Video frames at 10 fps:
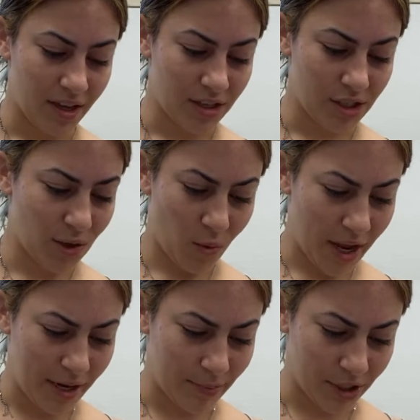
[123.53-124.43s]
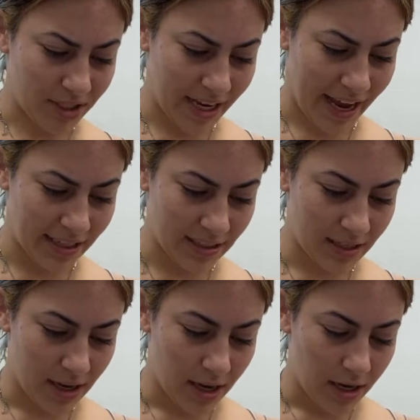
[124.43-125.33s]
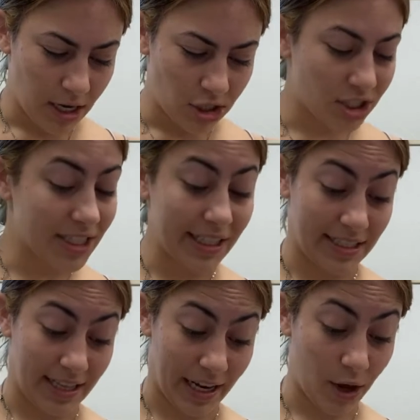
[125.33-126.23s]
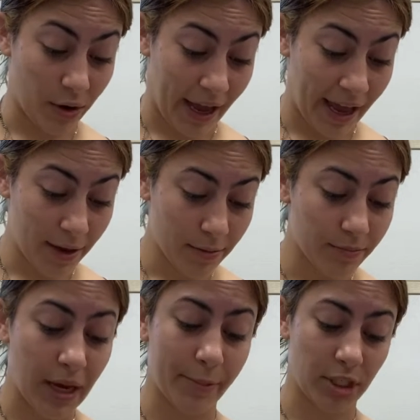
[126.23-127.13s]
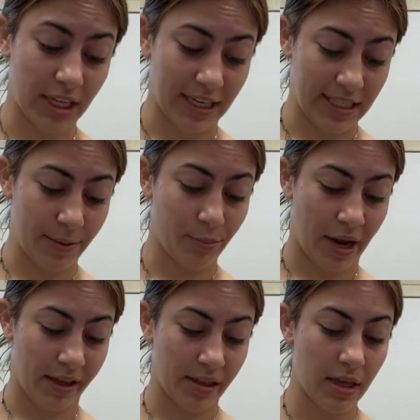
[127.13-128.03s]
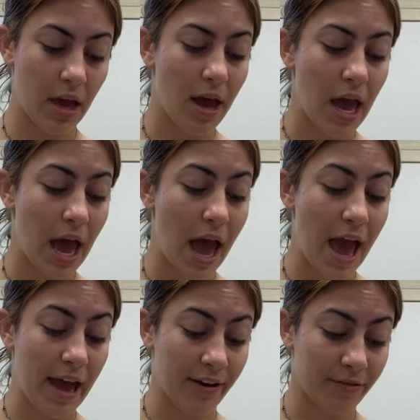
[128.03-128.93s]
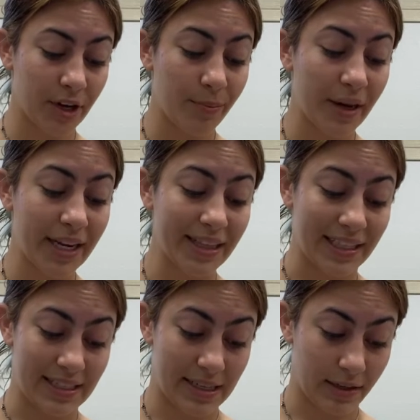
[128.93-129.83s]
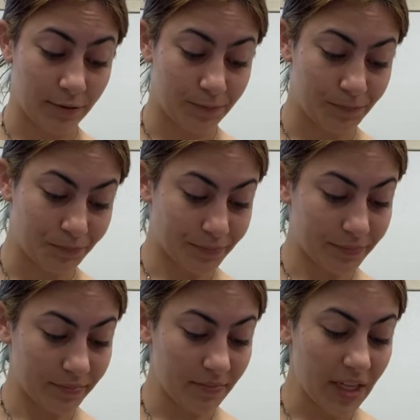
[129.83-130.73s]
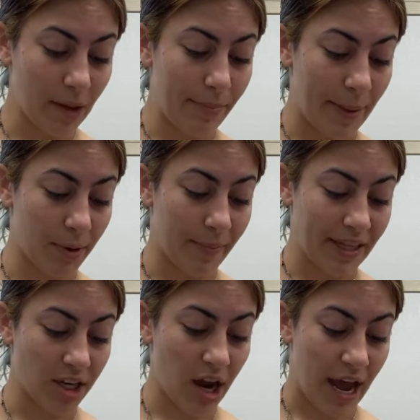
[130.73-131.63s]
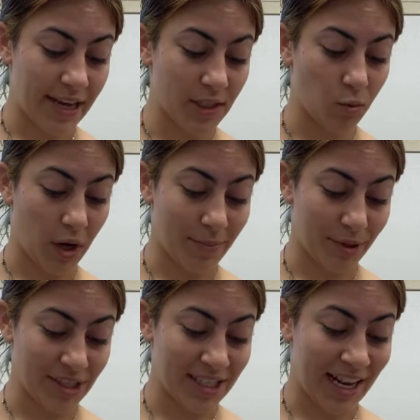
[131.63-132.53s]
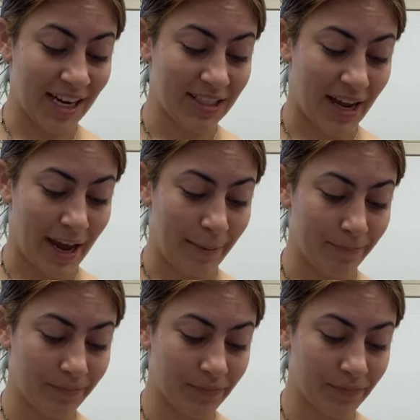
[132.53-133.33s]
"Do what?" Percy asked. "Just listen, okay?" Piper took a deep breath. "Everybody listen." Piper met their eyes, one person at a time.